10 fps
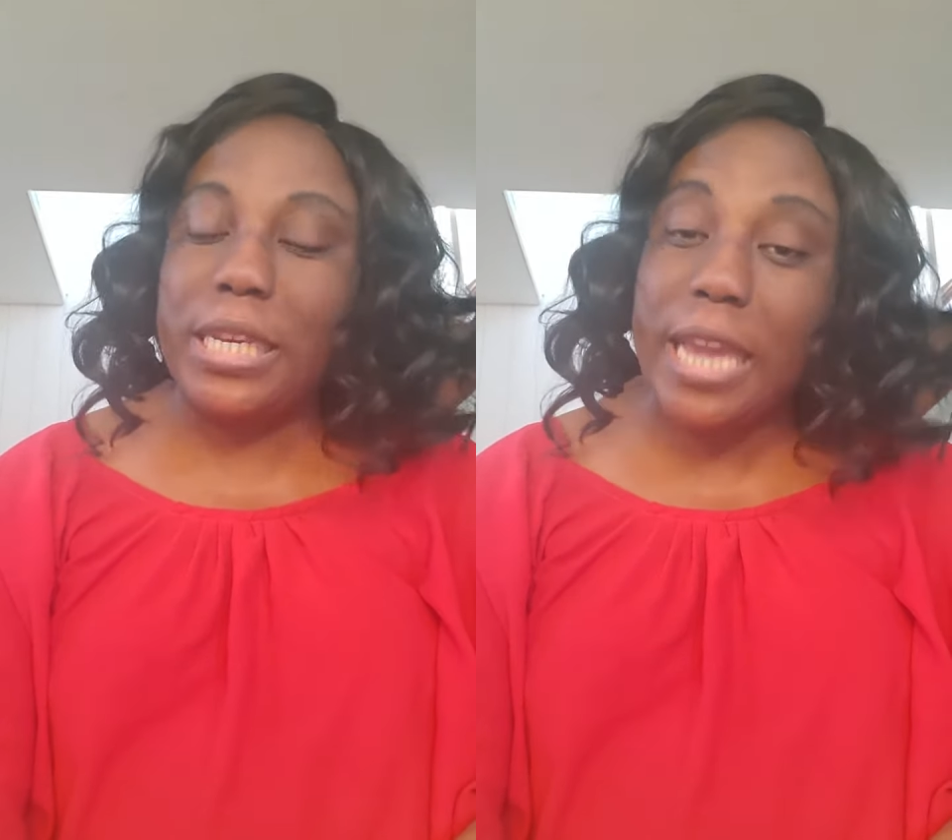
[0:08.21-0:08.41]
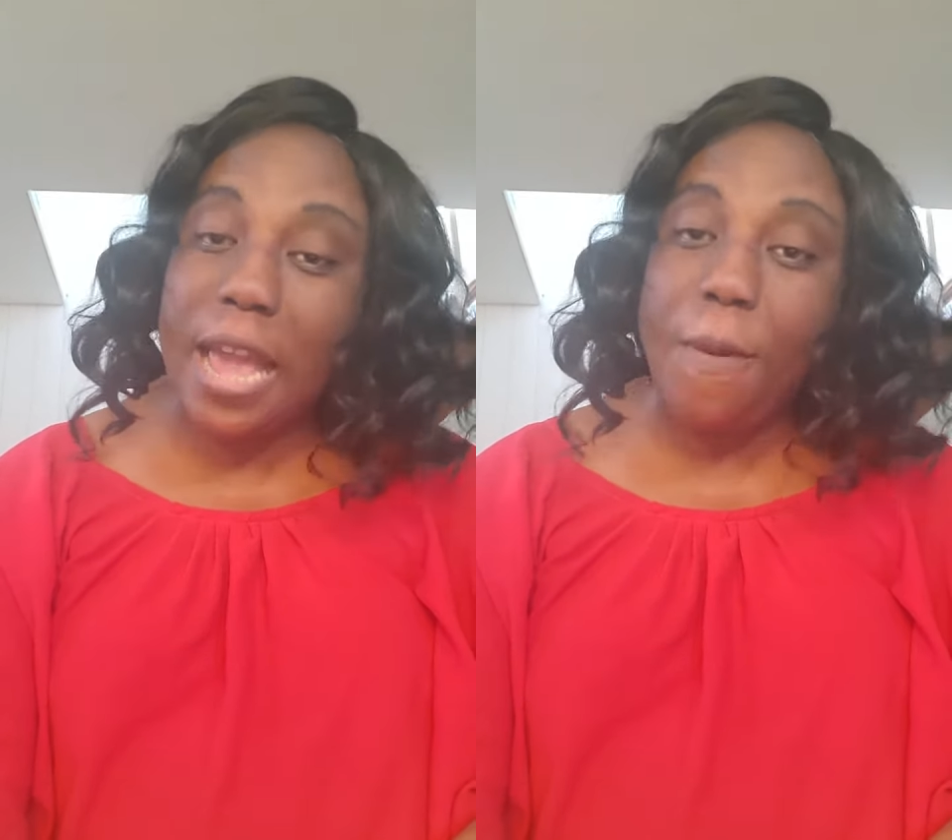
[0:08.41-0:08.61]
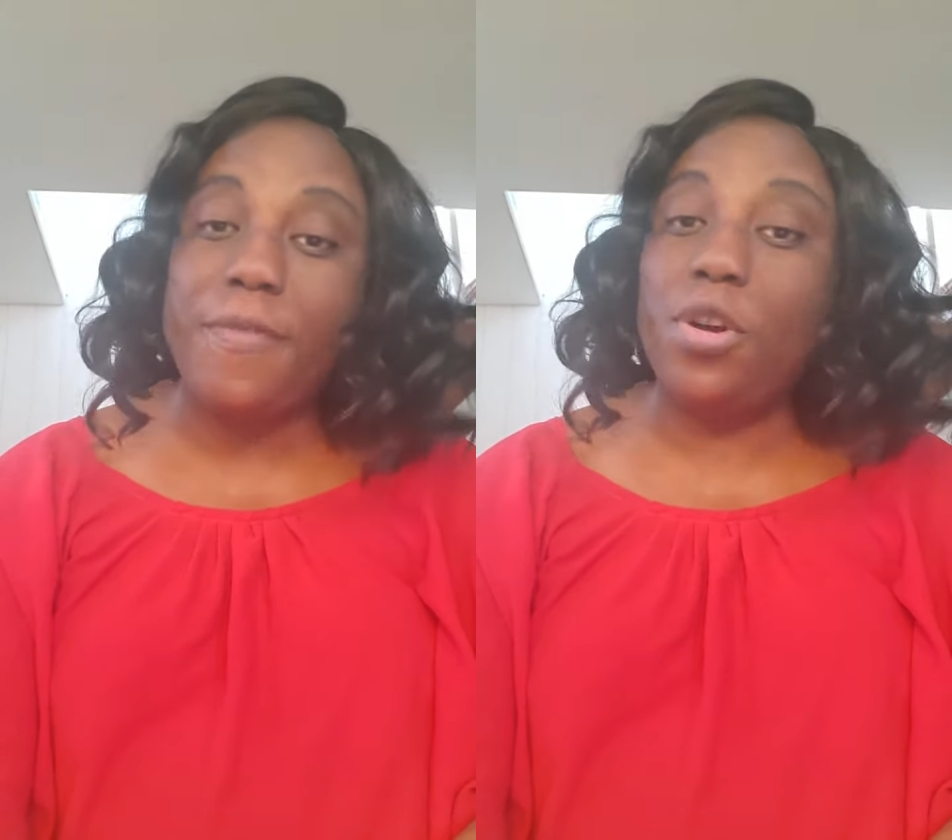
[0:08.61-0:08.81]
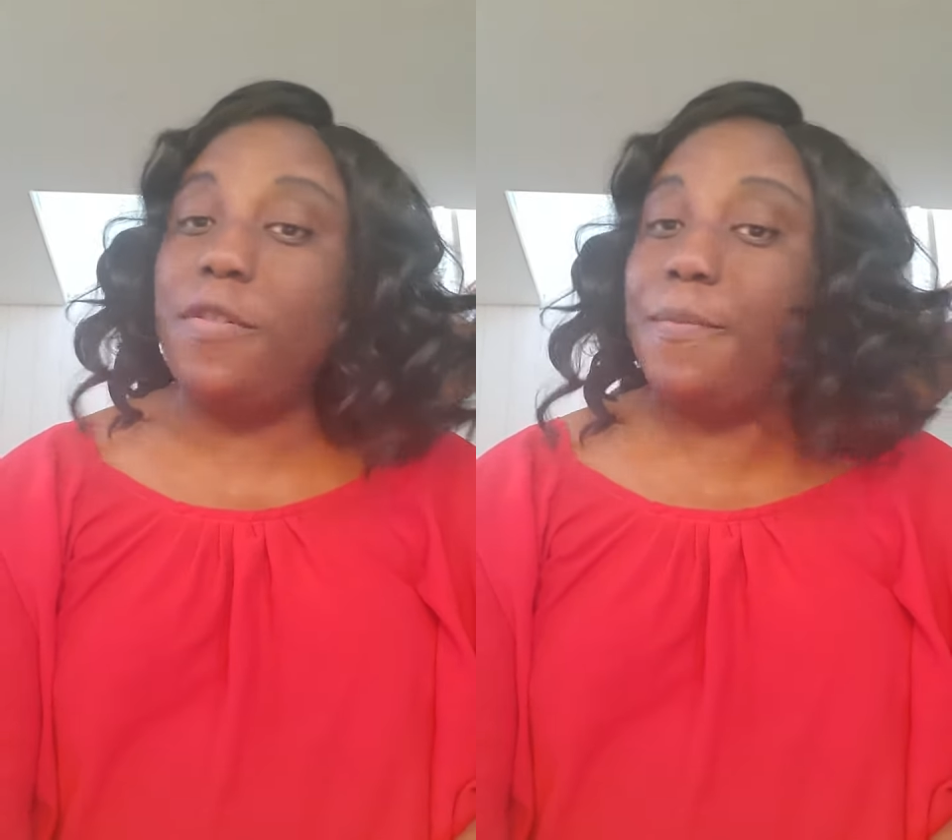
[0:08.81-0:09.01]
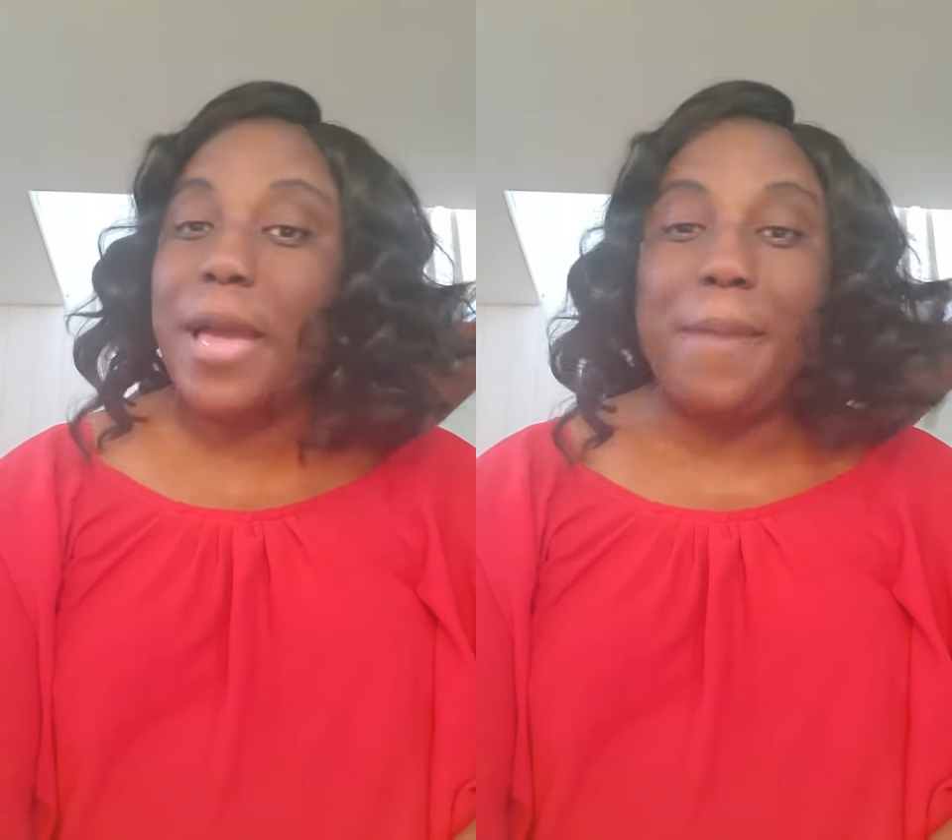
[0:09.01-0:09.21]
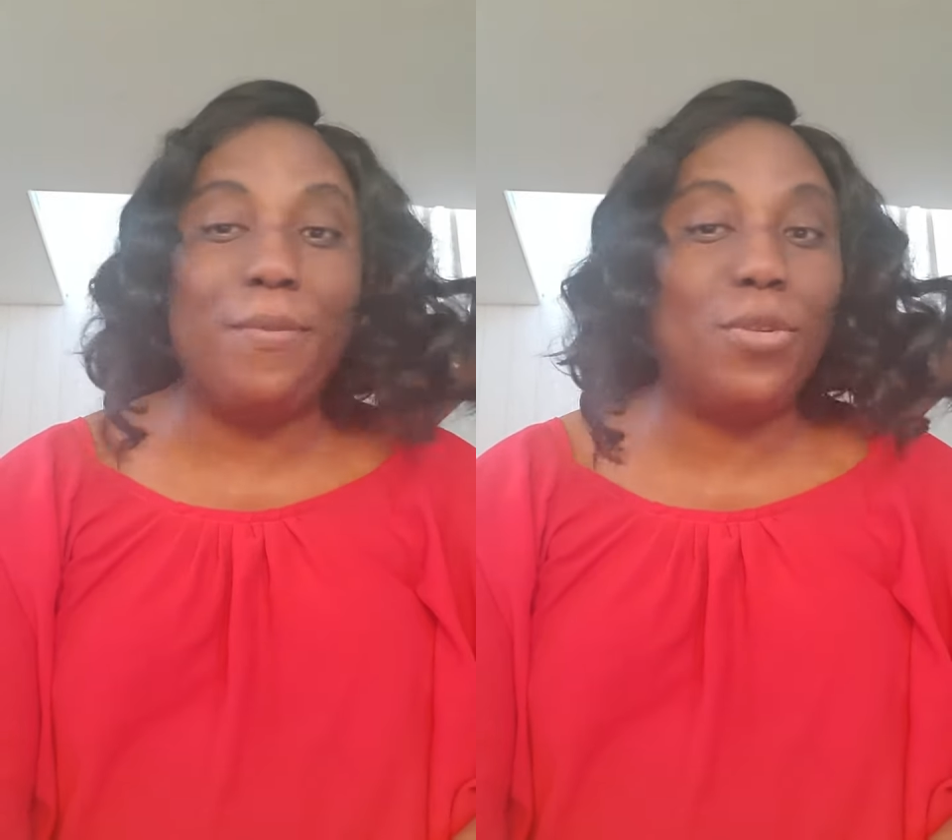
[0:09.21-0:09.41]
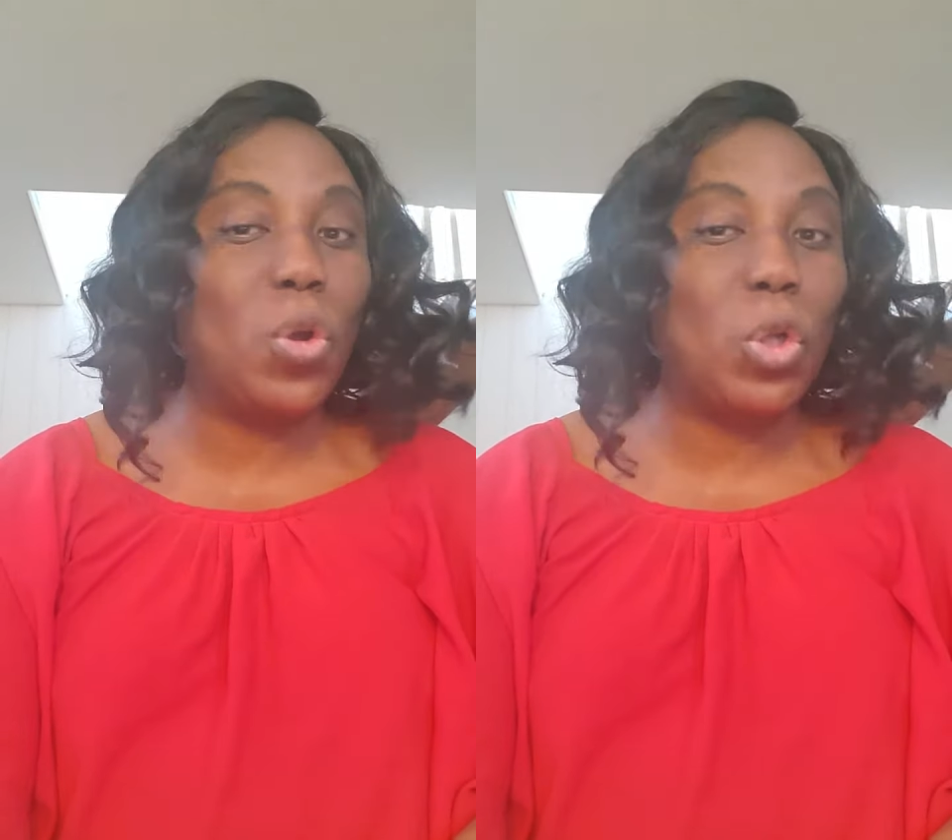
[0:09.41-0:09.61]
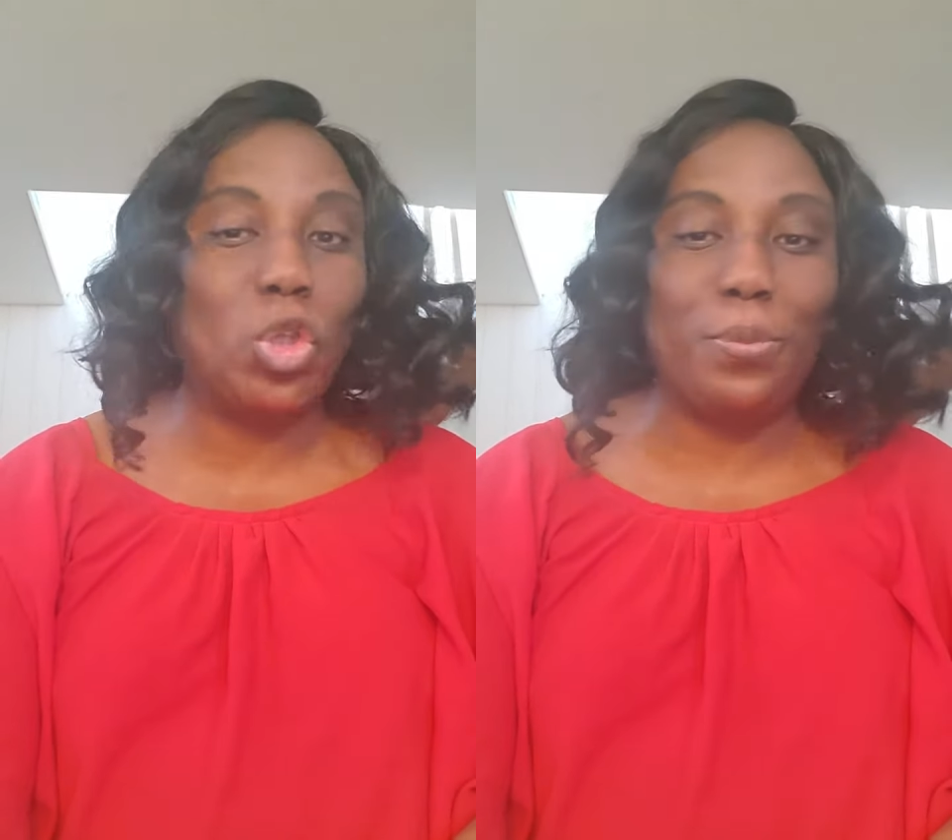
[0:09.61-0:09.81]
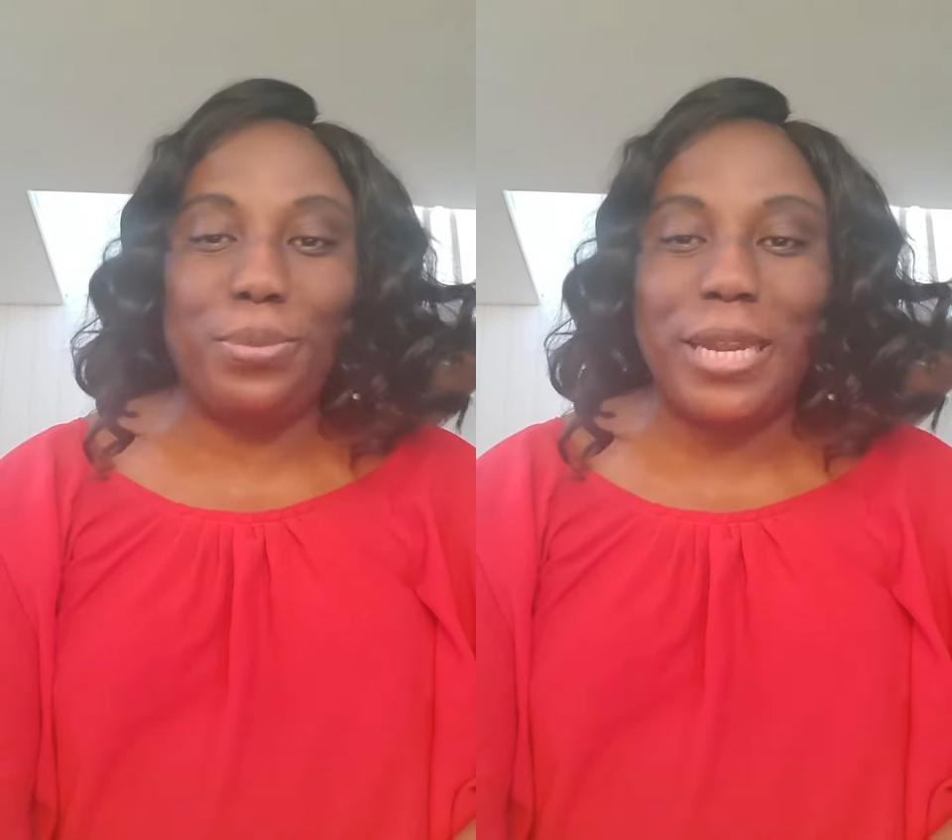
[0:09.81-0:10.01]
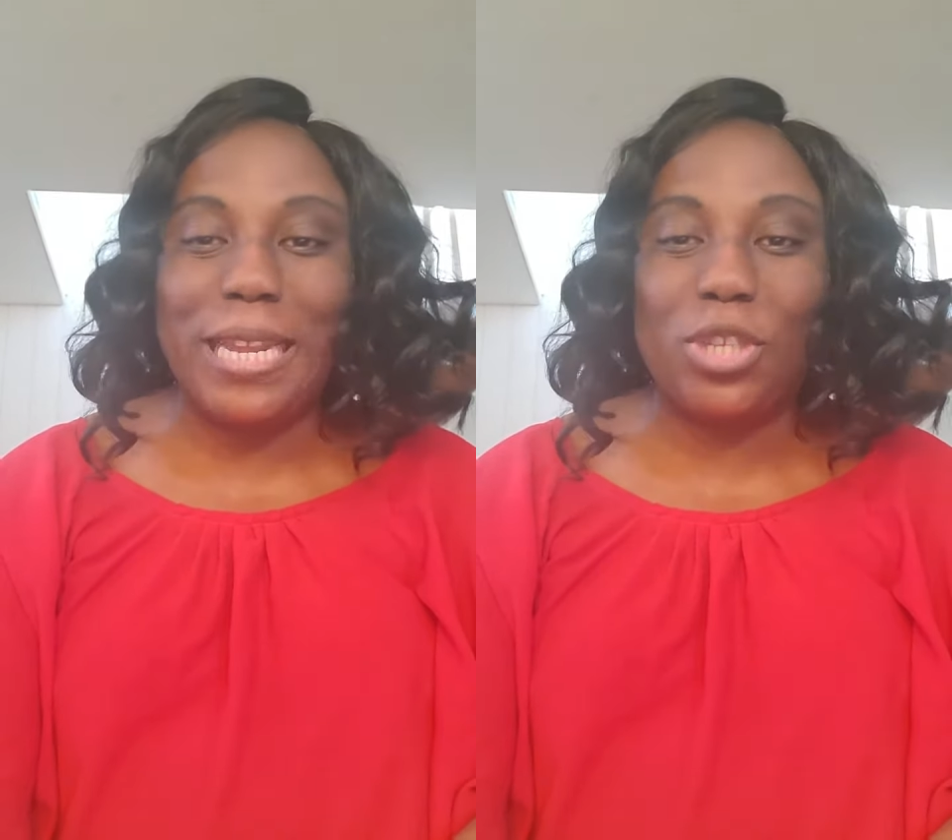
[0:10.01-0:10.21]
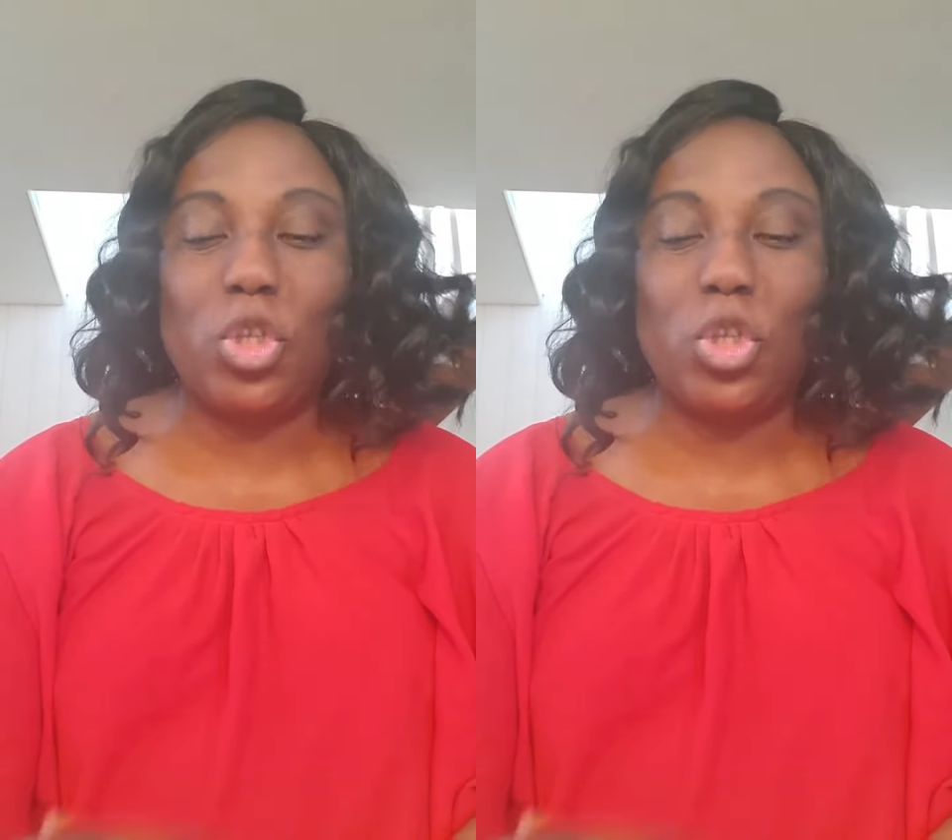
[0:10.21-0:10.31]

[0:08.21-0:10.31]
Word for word: Here we have the whole of Bible on audio playlist.